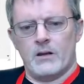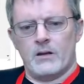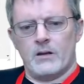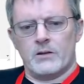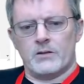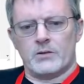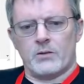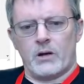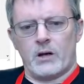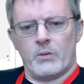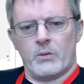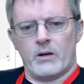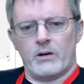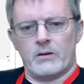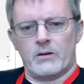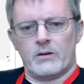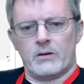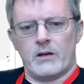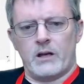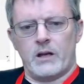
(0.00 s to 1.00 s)
So I
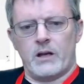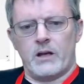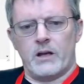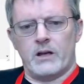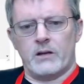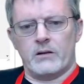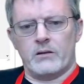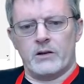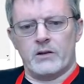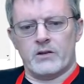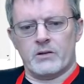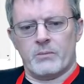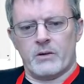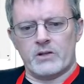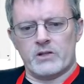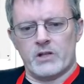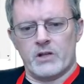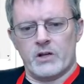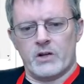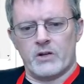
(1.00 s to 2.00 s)
went and here's a bunch
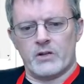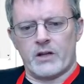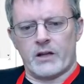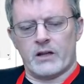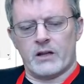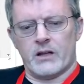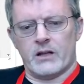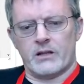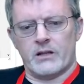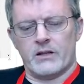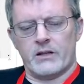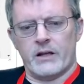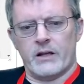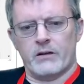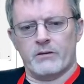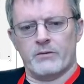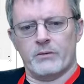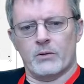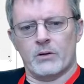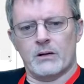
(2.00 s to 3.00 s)
of years I collected data
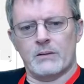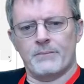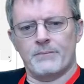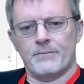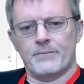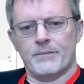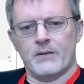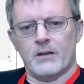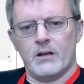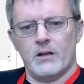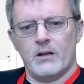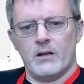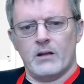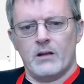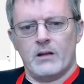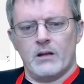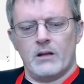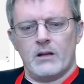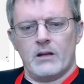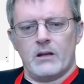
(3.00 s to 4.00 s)
for,
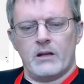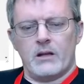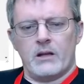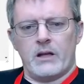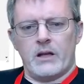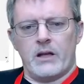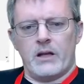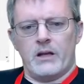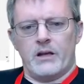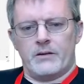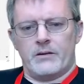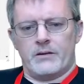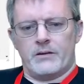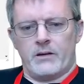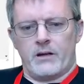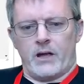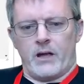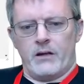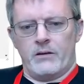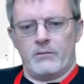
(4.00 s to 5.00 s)
and
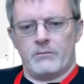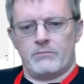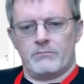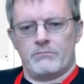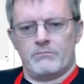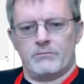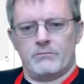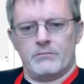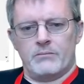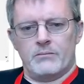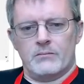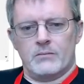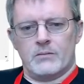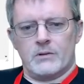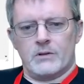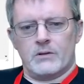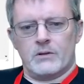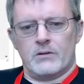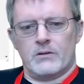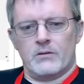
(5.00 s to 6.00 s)

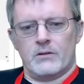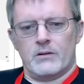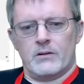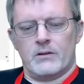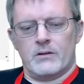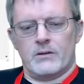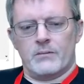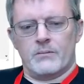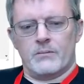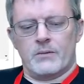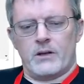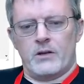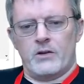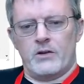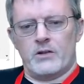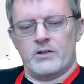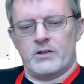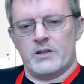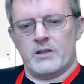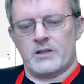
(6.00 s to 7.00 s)
you can
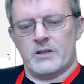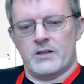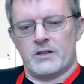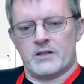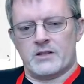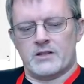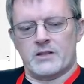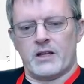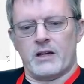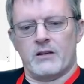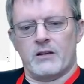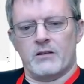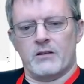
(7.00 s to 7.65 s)
see it's in Excel.